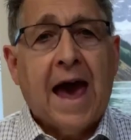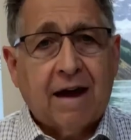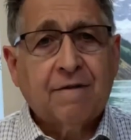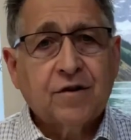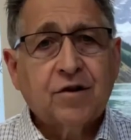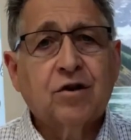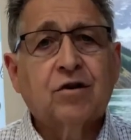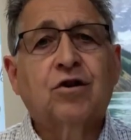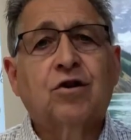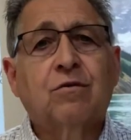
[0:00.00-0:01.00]
After
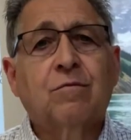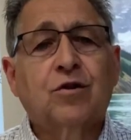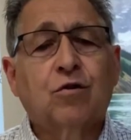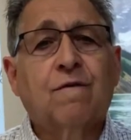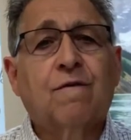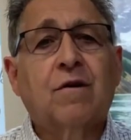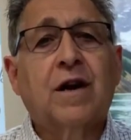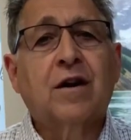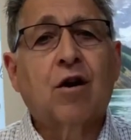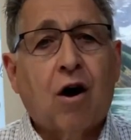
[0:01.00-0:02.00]
your term is over,
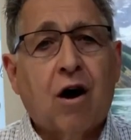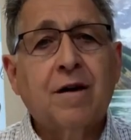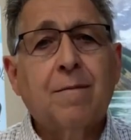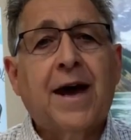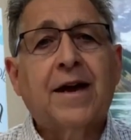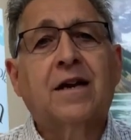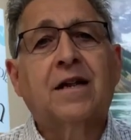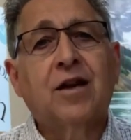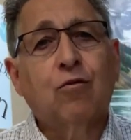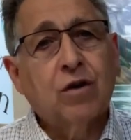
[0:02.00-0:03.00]
it
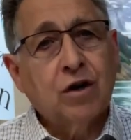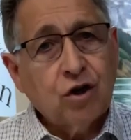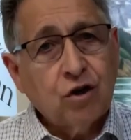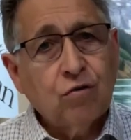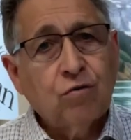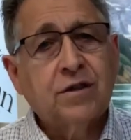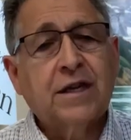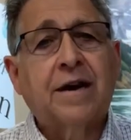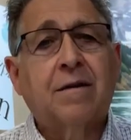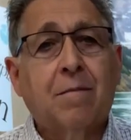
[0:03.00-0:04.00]
automatically renews
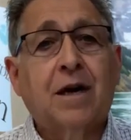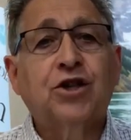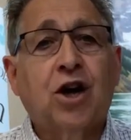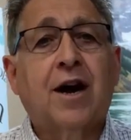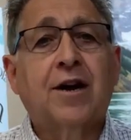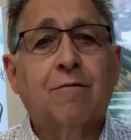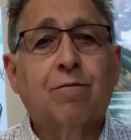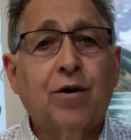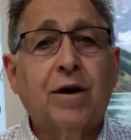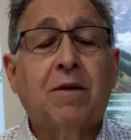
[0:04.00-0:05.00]
at a much higher
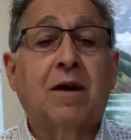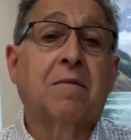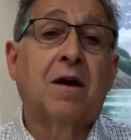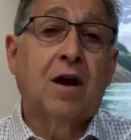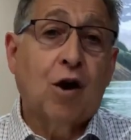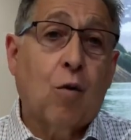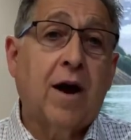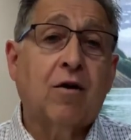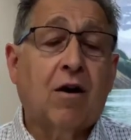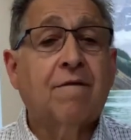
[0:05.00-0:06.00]
premium.
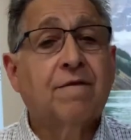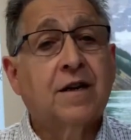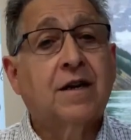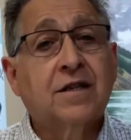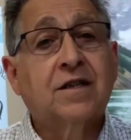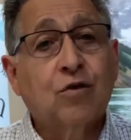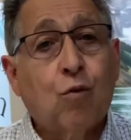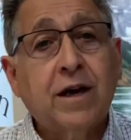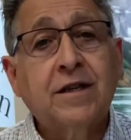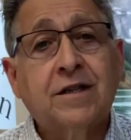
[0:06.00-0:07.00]
Quite often, it's
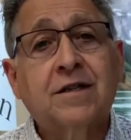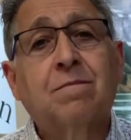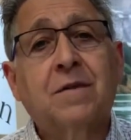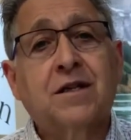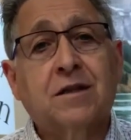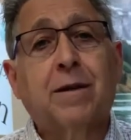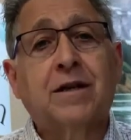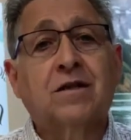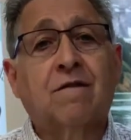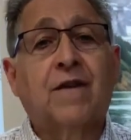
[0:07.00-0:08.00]
twice as
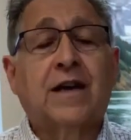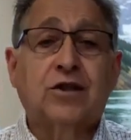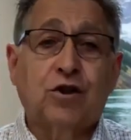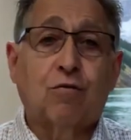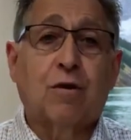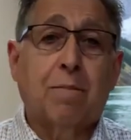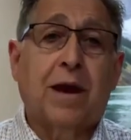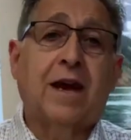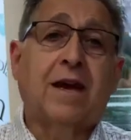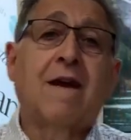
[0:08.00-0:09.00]
expensive as you were
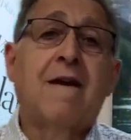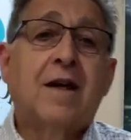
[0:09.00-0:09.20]
paying.